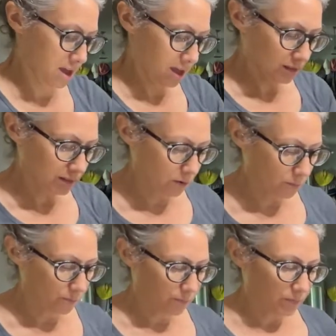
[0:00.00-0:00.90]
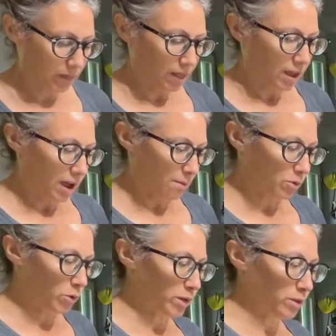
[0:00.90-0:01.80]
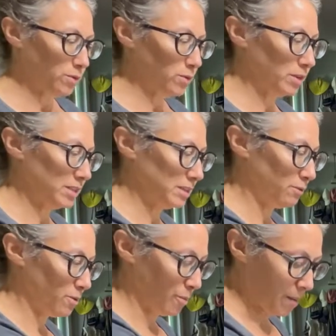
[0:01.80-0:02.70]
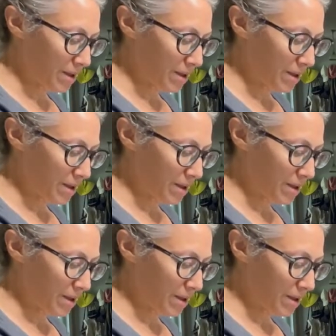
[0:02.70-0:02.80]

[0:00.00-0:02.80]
So I'm going through listening for the pop,